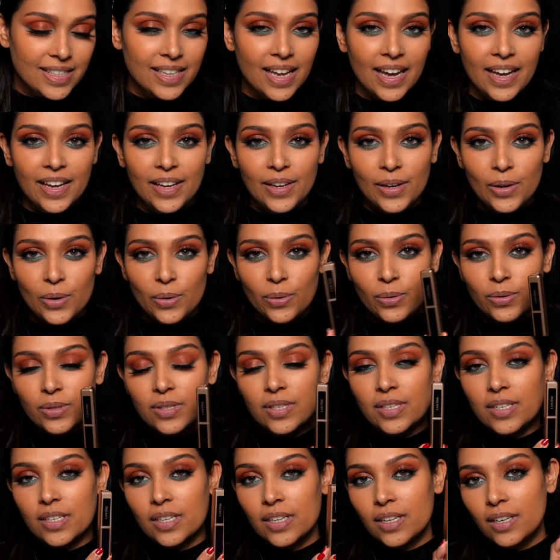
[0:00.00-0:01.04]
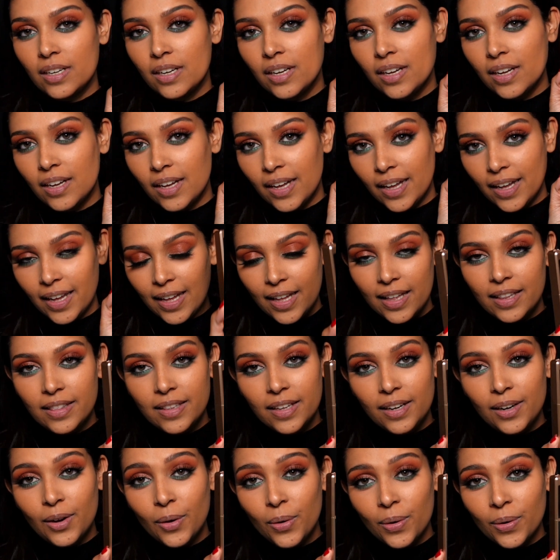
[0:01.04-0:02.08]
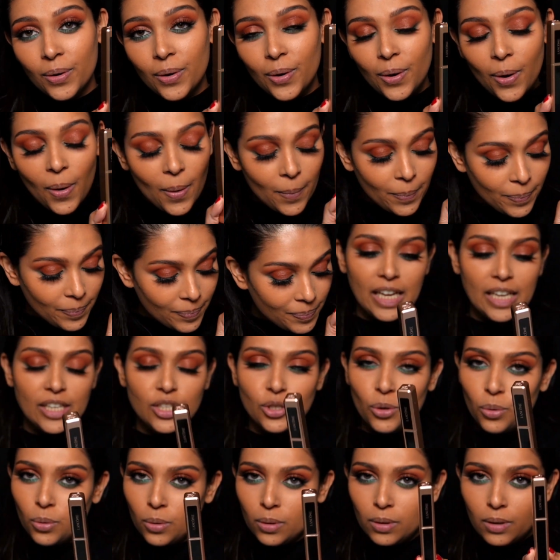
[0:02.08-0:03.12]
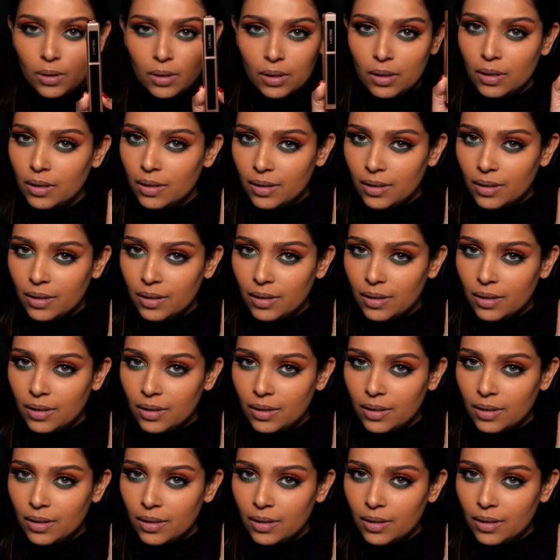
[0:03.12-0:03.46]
I used the Lancome Idole